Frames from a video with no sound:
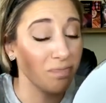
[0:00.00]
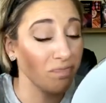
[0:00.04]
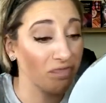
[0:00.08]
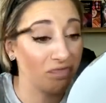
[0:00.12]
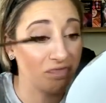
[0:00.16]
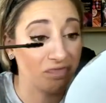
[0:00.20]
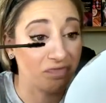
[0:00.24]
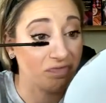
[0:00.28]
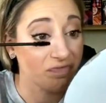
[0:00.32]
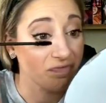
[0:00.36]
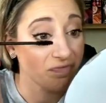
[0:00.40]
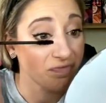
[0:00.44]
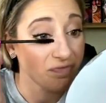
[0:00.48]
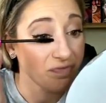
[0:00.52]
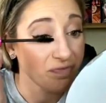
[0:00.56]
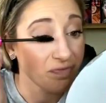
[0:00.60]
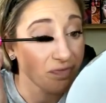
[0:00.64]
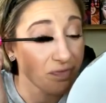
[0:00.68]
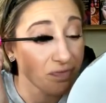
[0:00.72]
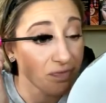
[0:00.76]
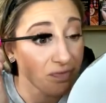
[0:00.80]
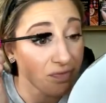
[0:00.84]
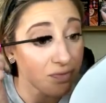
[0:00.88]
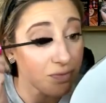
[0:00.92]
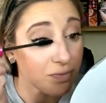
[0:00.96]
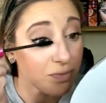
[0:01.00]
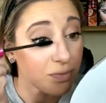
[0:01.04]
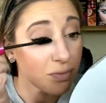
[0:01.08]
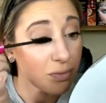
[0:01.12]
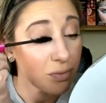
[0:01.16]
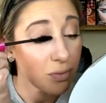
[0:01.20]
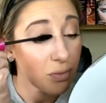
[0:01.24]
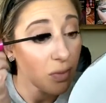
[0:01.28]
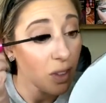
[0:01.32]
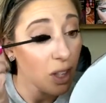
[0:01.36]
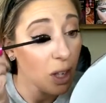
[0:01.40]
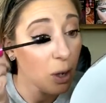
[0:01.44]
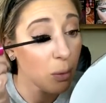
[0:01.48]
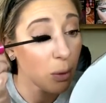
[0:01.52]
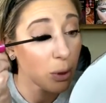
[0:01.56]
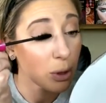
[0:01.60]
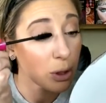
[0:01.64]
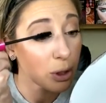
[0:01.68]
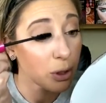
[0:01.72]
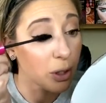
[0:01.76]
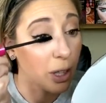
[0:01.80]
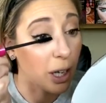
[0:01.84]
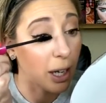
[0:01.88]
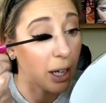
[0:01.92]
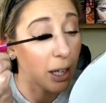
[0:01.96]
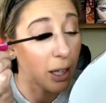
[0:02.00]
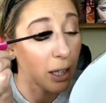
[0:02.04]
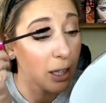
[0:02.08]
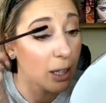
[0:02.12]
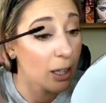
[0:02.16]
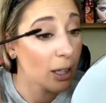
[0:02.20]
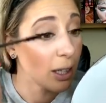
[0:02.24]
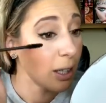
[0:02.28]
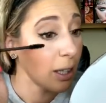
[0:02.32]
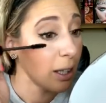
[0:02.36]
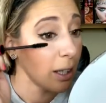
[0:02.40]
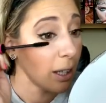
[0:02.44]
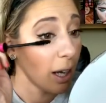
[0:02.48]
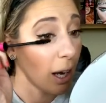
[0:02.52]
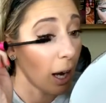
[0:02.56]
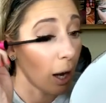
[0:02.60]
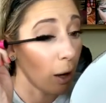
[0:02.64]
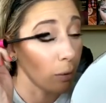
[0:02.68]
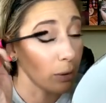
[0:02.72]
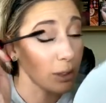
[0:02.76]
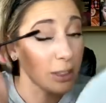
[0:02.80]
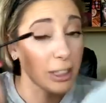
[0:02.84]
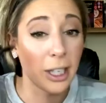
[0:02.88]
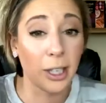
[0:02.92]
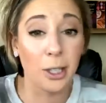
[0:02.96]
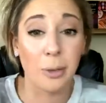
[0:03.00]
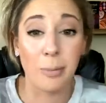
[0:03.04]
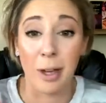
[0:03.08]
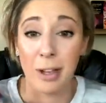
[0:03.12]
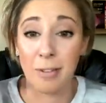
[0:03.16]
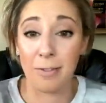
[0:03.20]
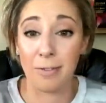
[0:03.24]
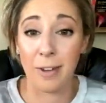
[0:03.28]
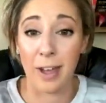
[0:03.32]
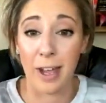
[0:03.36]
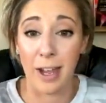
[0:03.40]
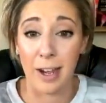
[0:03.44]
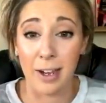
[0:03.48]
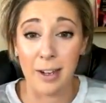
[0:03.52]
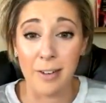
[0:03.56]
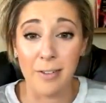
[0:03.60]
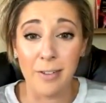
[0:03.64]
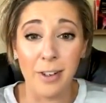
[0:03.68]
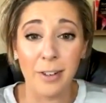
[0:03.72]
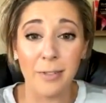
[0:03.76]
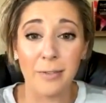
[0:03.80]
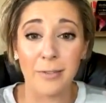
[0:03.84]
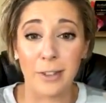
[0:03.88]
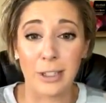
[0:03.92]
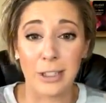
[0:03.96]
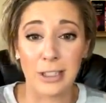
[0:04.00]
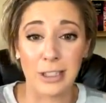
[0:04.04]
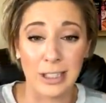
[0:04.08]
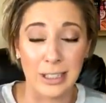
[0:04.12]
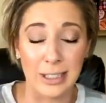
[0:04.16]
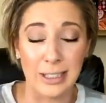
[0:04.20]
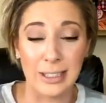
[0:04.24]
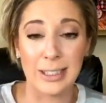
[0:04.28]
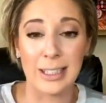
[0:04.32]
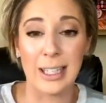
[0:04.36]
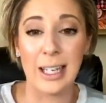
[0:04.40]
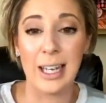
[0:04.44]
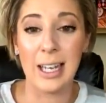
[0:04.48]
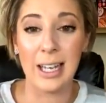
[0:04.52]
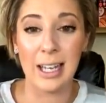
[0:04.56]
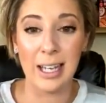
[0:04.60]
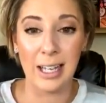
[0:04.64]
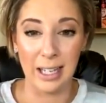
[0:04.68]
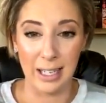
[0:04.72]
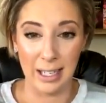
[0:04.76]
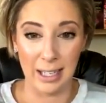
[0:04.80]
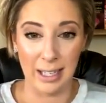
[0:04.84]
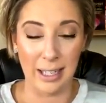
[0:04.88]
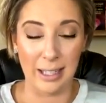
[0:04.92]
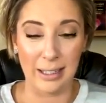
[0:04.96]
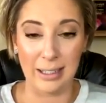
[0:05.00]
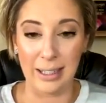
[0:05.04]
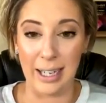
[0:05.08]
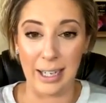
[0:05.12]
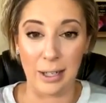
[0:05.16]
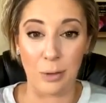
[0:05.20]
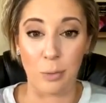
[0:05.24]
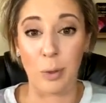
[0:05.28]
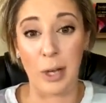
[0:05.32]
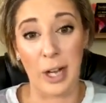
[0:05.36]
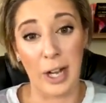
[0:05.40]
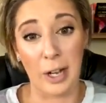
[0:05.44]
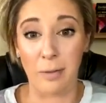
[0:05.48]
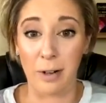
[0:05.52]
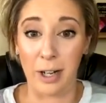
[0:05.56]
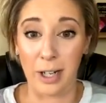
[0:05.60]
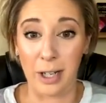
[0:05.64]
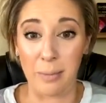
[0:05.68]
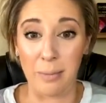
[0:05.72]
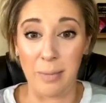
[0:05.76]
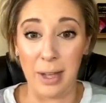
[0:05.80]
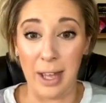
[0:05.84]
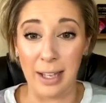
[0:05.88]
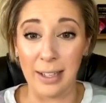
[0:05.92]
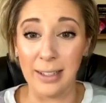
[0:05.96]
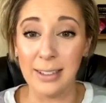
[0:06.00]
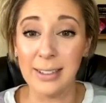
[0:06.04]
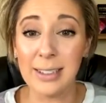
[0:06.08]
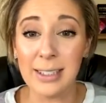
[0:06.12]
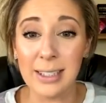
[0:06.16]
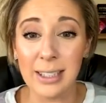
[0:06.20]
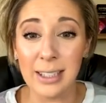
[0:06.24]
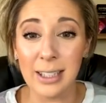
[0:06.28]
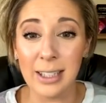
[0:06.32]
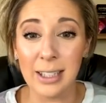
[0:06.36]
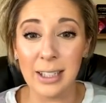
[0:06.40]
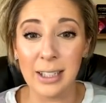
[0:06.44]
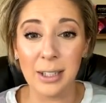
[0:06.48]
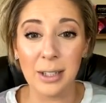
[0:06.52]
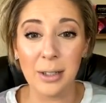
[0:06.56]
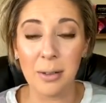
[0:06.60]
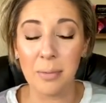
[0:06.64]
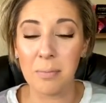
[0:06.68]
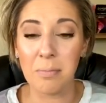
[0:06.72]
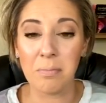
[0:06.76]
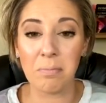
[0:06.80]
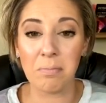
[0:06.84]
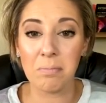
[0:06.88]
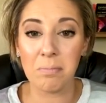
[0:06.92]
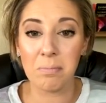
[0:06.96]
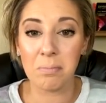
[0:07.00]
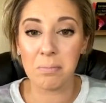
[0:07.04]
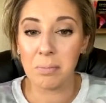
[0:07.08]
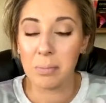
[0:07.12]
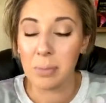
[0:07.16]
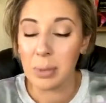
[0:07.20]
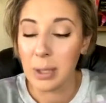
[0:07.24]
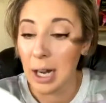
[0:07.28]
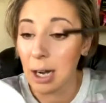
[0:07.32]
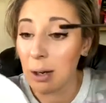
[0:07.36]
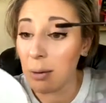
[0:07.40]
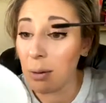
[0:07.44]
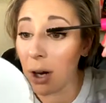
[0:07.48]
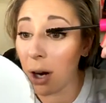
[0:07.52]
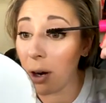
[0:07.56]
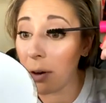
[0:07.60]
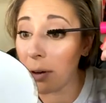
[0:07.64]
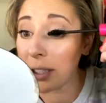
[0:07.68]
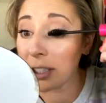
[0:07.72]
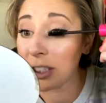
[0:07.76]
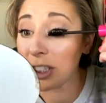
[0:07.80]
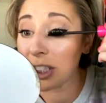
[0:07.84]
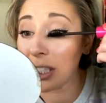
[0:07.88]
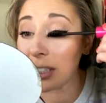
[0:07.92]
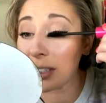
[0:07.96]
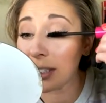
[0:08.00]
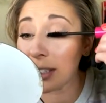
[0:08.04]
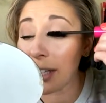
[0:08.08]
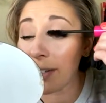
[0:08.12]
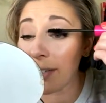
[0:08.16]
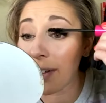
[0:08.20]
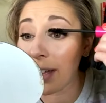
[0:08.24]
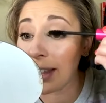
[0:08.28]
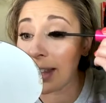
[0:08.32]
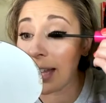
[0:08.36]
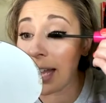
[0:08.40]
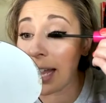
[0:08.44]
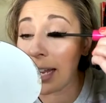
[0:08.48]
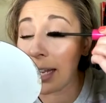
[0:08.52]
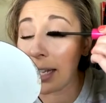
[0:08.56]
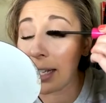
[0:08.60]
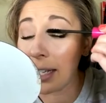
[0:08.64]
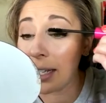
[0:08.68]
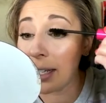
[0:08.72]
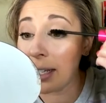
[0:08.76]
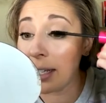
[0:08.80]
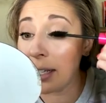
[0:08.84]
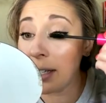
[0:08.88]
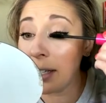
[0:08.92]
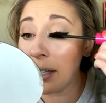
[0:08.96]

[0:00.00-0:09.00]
Mm-mm. I won't do it. I will tell you my fave versus like what I recommend, but I will always share stuff I like.